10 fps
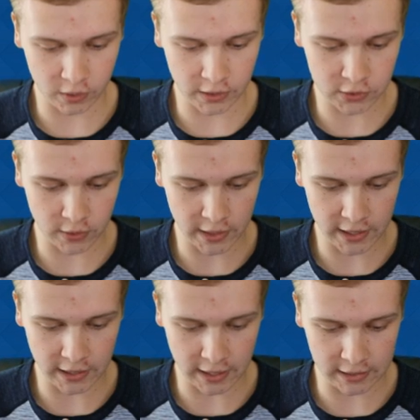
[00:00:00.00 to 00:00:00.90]
Let's go
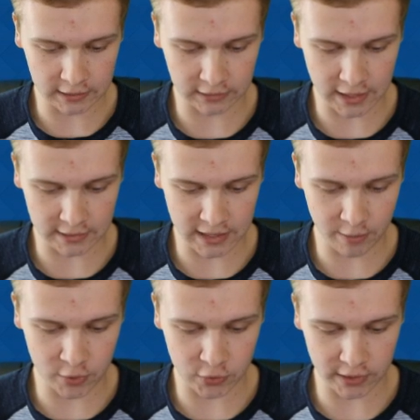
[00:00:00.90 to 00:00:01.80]
ahead and get that
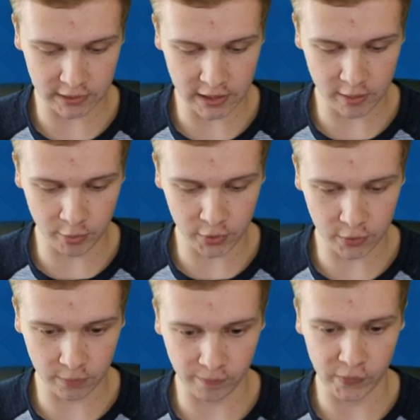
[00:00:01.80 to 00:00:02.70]
damage right there.
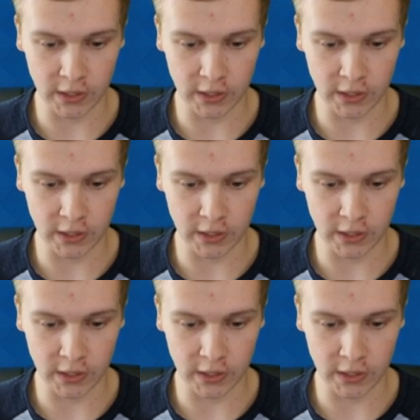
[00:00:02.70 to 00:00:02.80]
Boom.